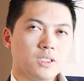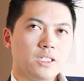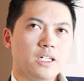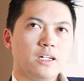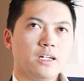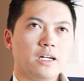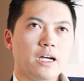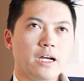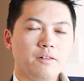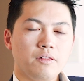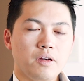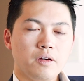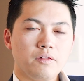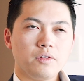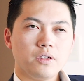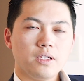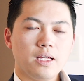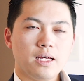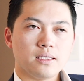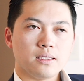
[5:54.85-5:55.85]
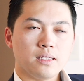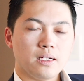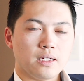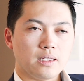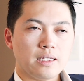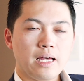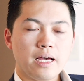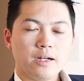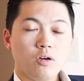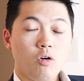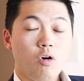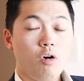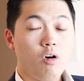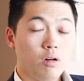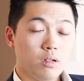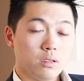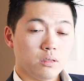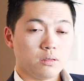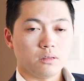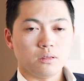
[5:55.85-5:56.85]
Yeah, I realized like not
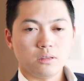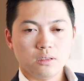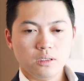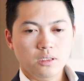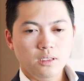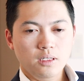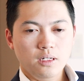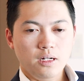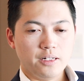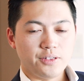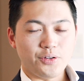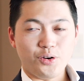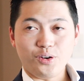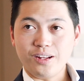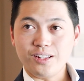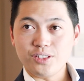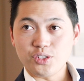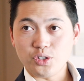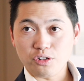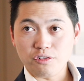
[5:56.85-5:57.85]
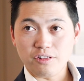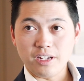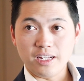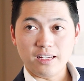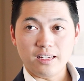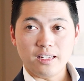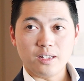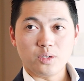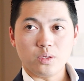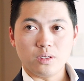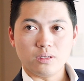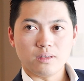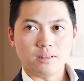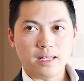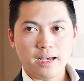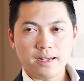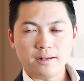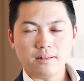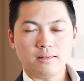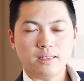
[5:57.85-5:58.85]
all attorneys are created equal.
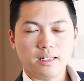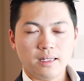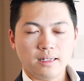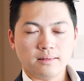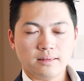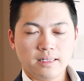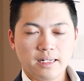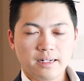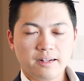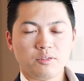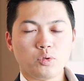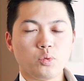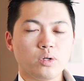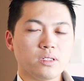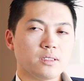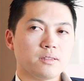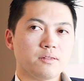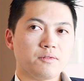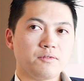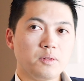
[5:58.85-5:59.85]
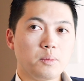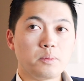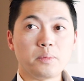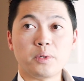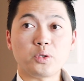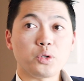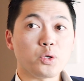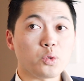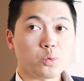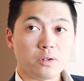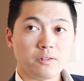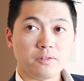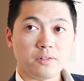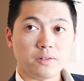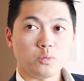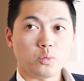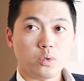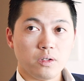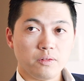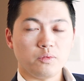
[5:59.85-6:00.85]
Not everyone's familiar with
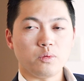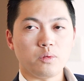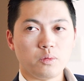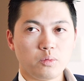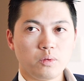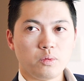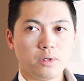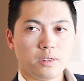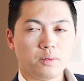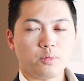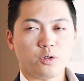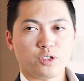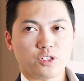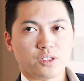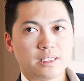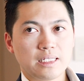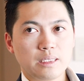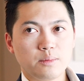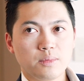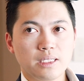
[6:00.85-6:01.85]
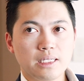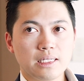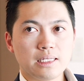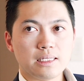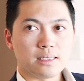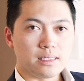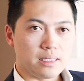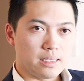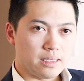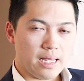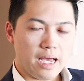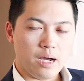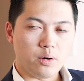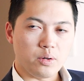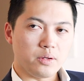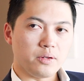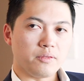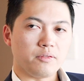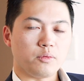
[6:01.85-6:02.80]
what a purchase SEMA is and how it